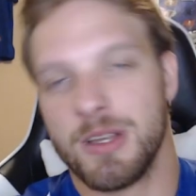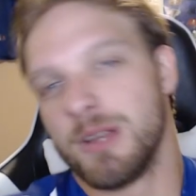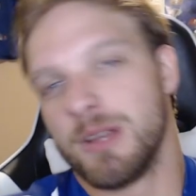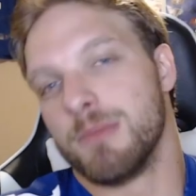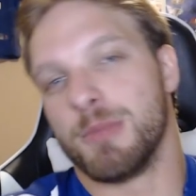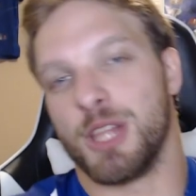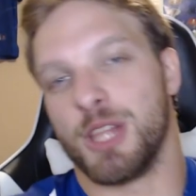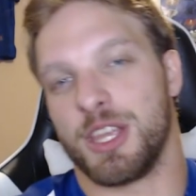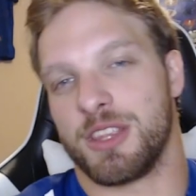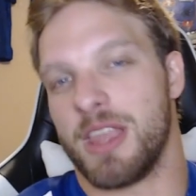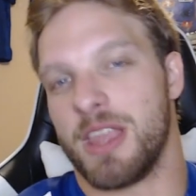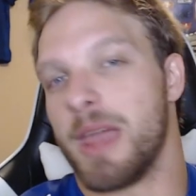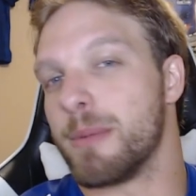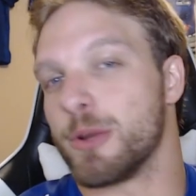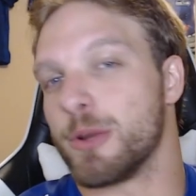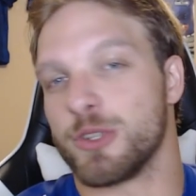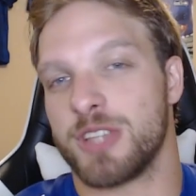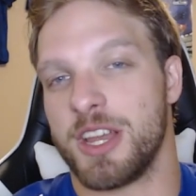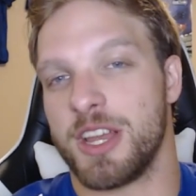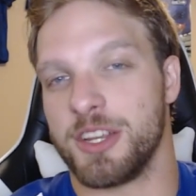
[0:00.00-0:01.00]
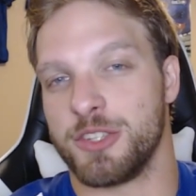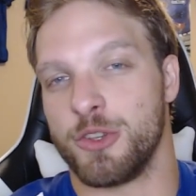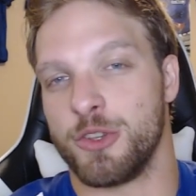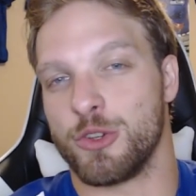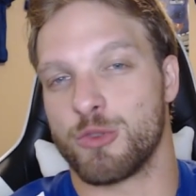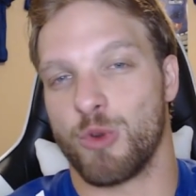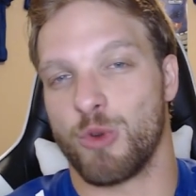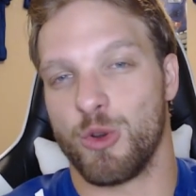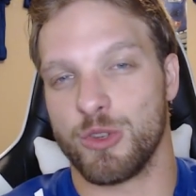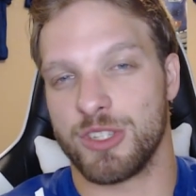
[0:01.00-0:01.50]
Malik Nabers had his
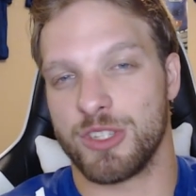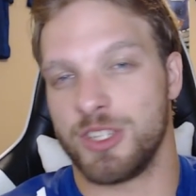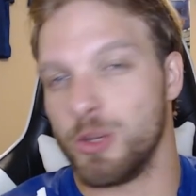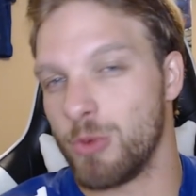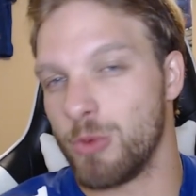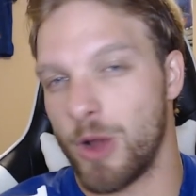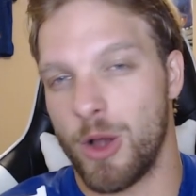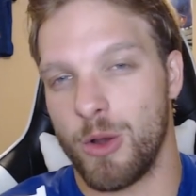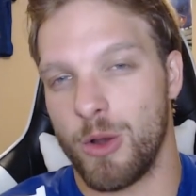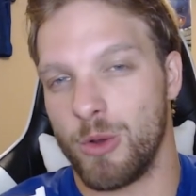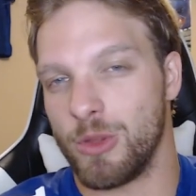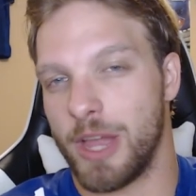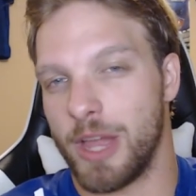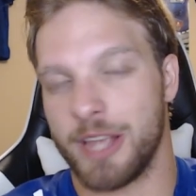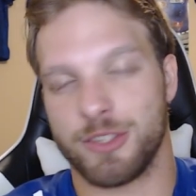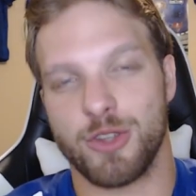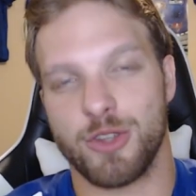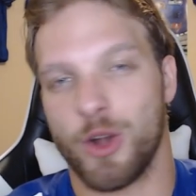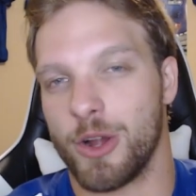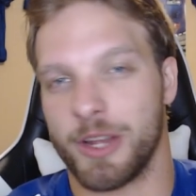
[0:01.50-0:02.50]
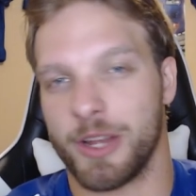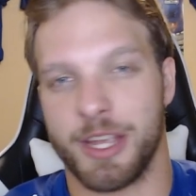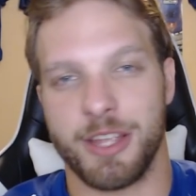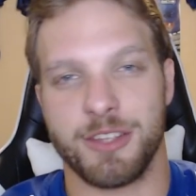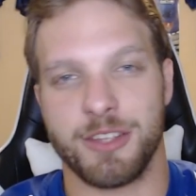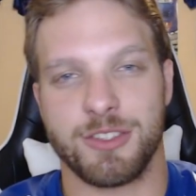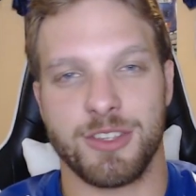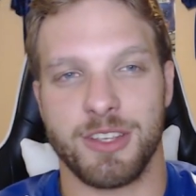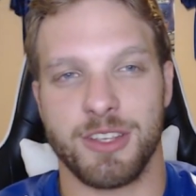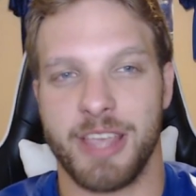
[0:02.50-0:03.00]
usual 0
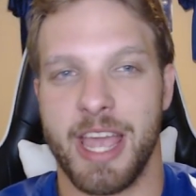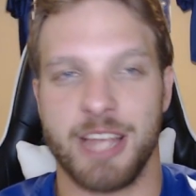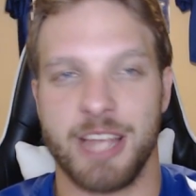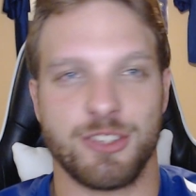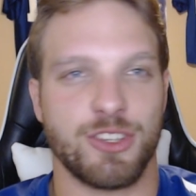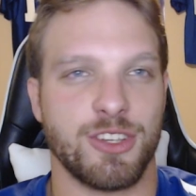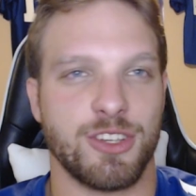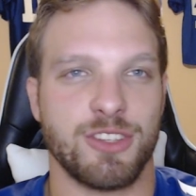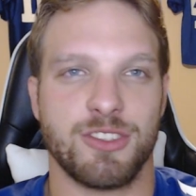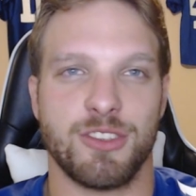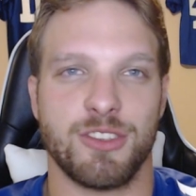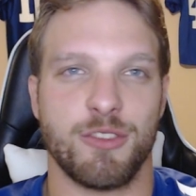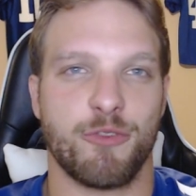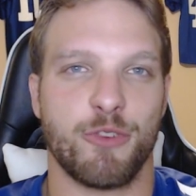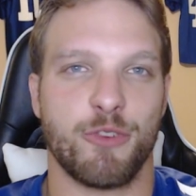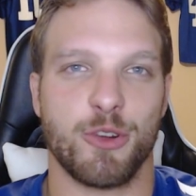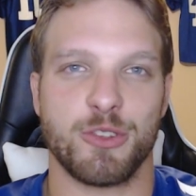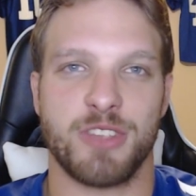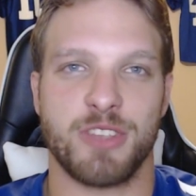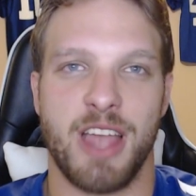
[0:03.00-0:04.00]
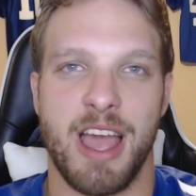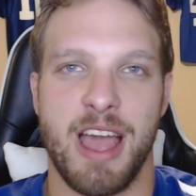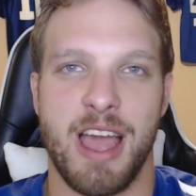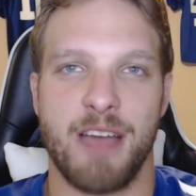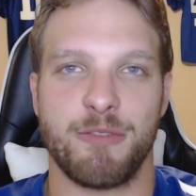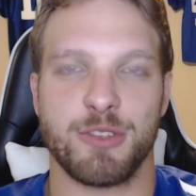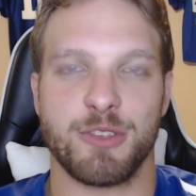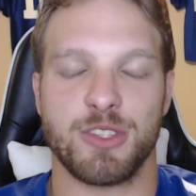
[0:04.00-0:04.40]
targets and catches in the first half.